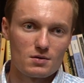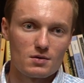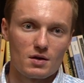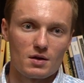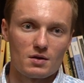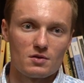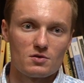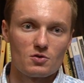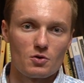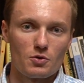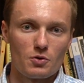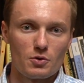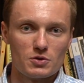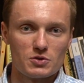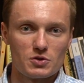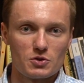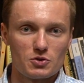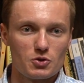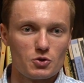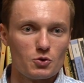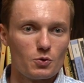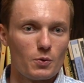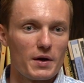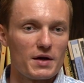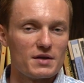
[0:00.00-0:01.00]
And so those are
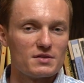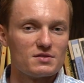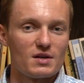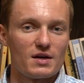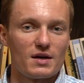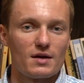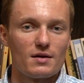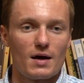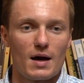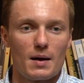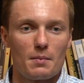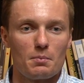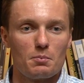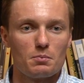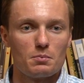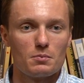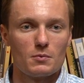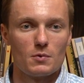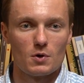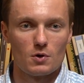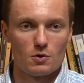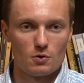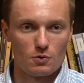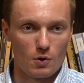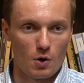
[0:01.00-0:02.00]
two ways that I'm
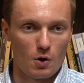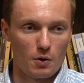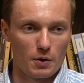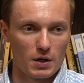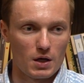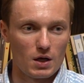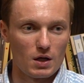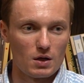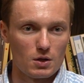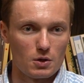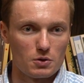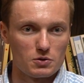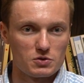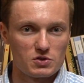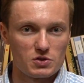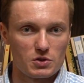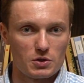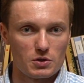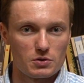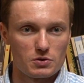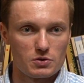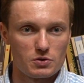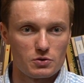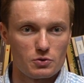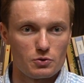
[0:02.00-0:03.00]
growing
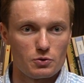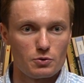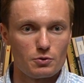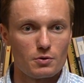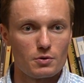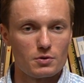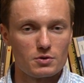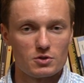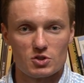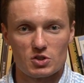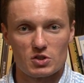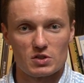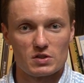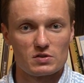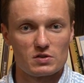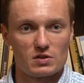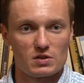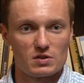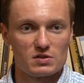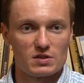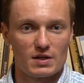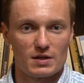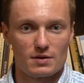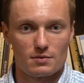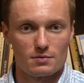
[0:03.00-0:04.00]
closer to
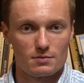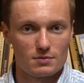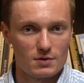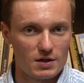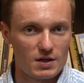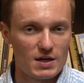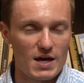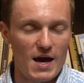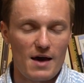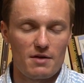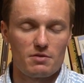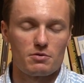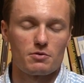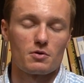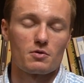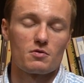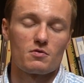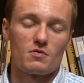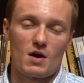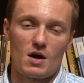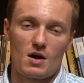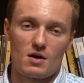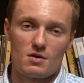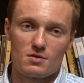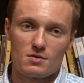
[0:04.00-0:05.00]
Jesus and the Catholic
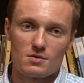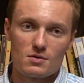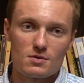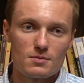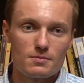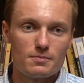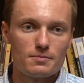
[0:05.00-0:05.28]
faith.